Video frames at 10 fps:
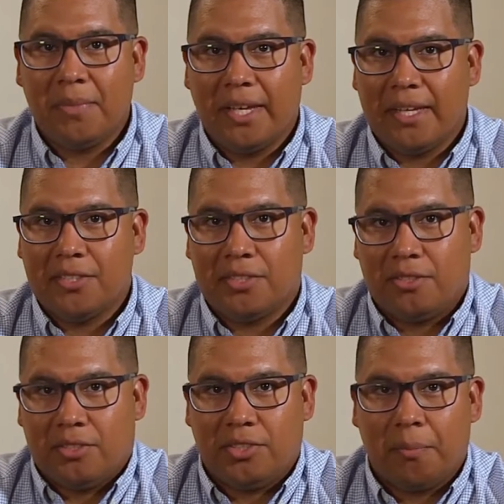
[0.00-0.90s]
like it's
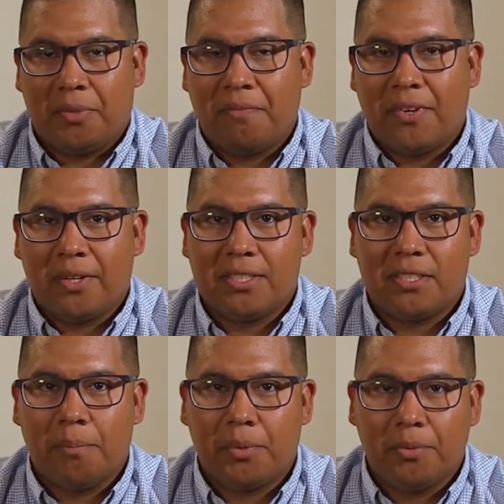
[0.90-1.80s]
something very
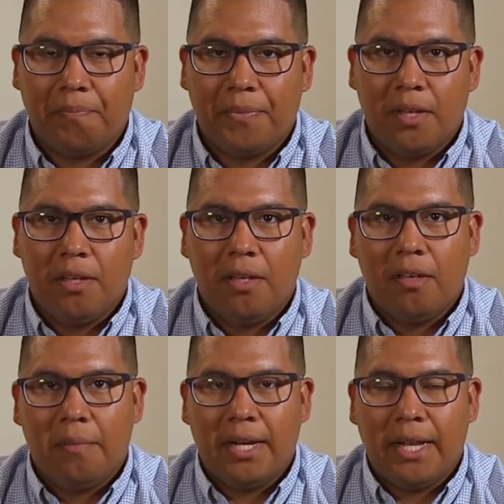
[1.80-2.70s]
simple,
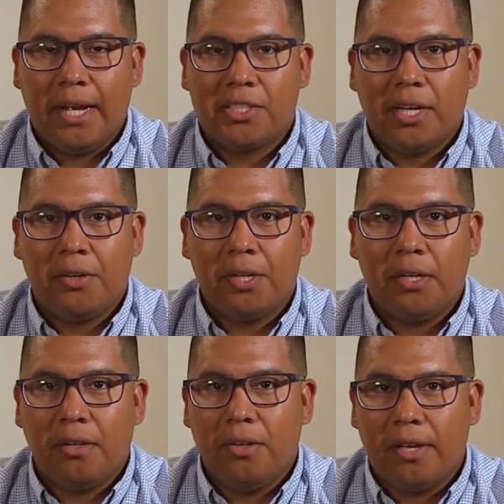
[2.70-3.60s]
but in
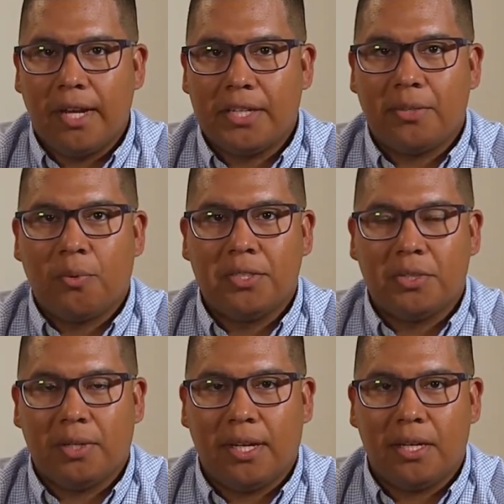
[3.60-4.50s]
actuality, you could actually run into
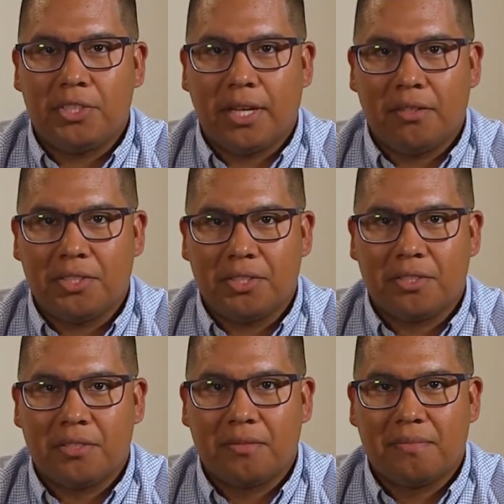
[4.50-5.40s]
a lot of
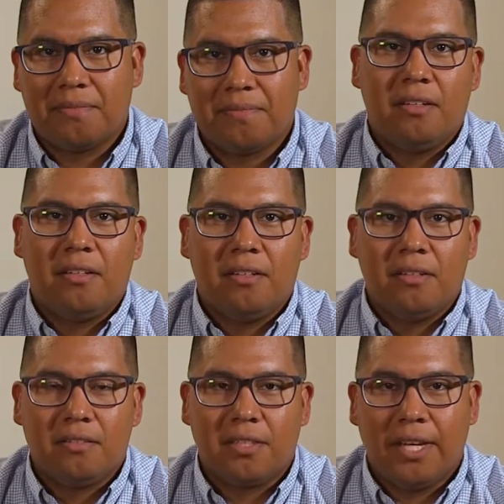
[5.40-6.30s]
challenges.
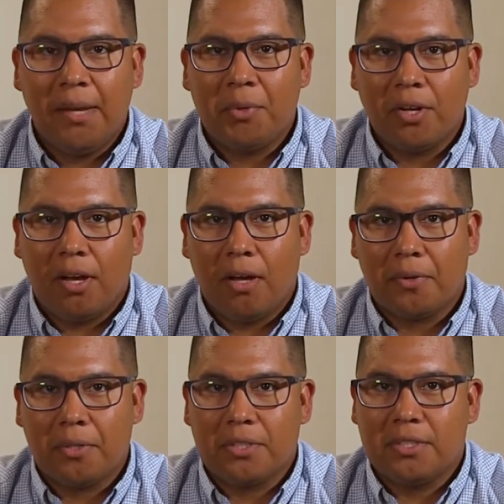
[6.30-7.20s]
Today, I'm going to
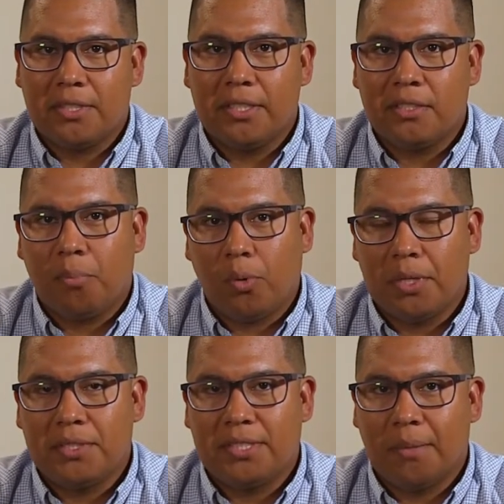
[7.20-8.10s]
offer 6
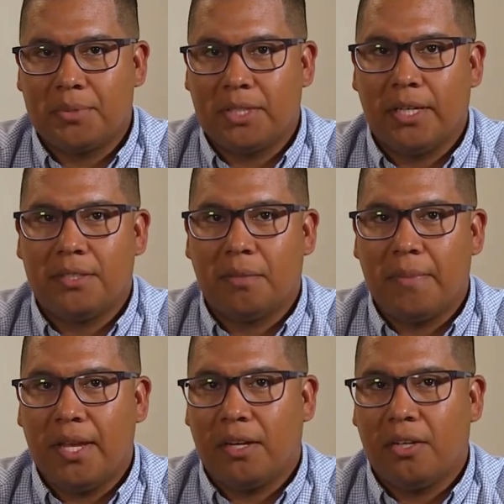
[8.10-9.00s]
important steps again to
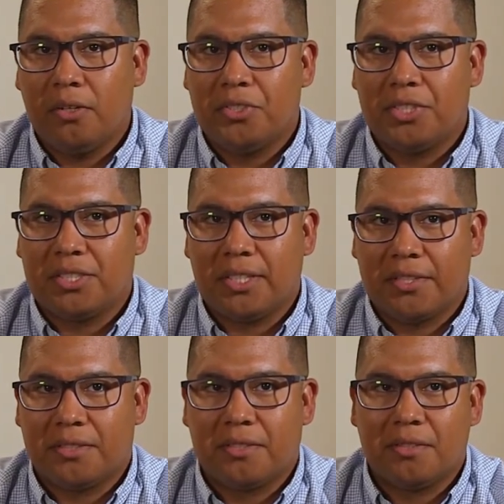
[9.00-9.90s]
make it a huge
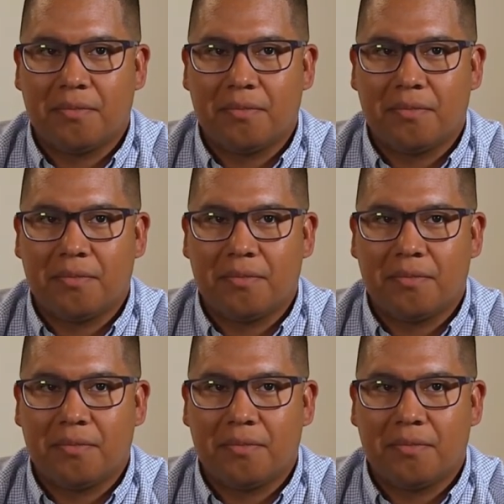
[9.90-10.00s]
success.